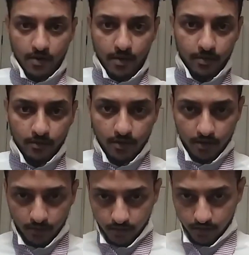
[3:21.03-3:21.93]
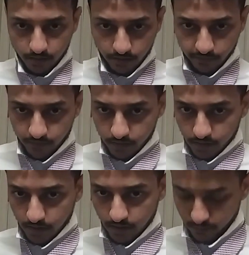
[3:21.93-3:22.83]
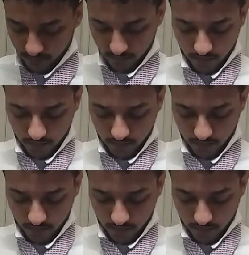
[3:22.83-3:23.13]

and wrap it around the first time.